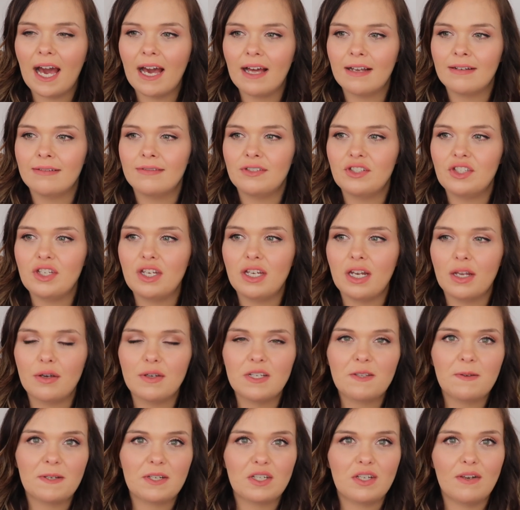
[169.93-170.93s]
and, you know,
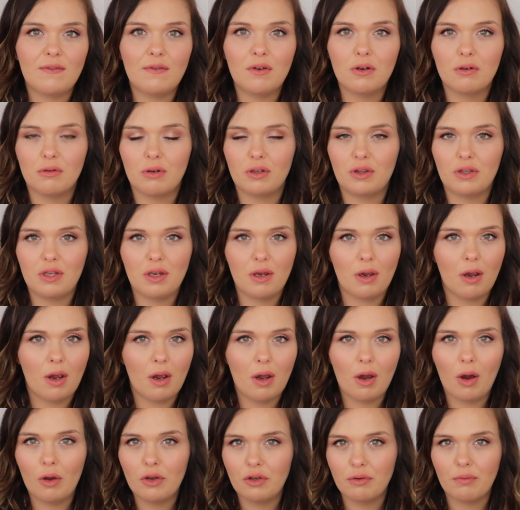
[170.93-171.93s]
especially if you're
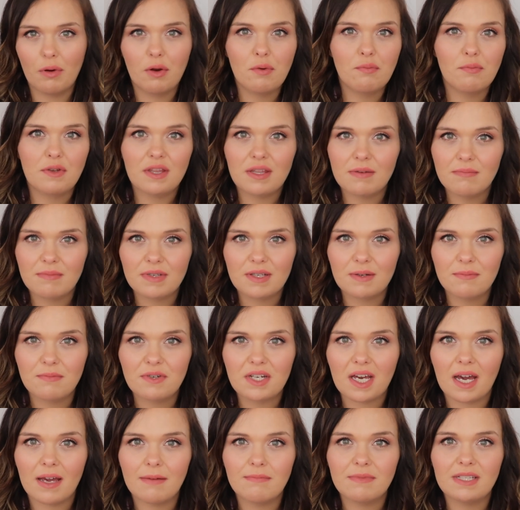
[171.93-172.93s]
on your own with them,
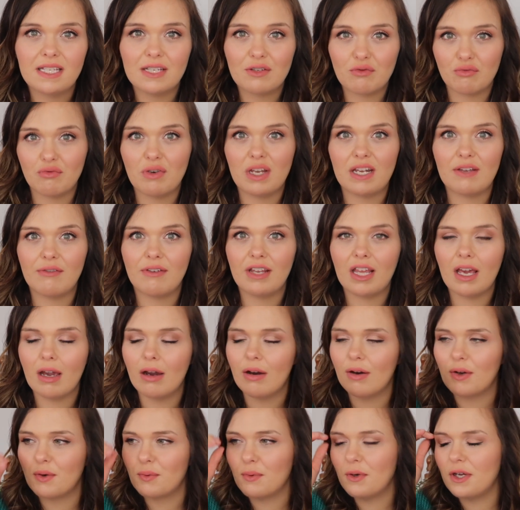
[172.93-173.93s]
sometimes it's really
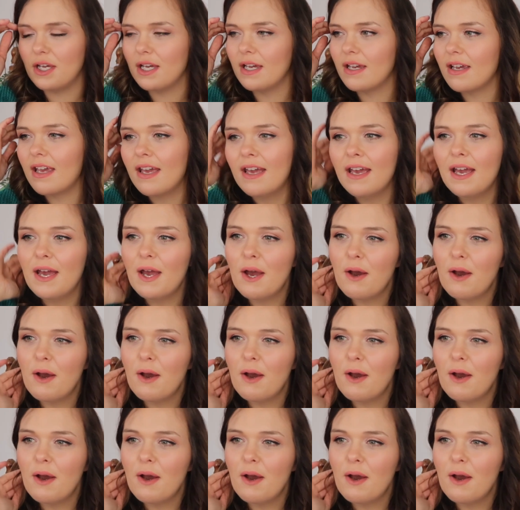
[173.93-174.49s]
hard work.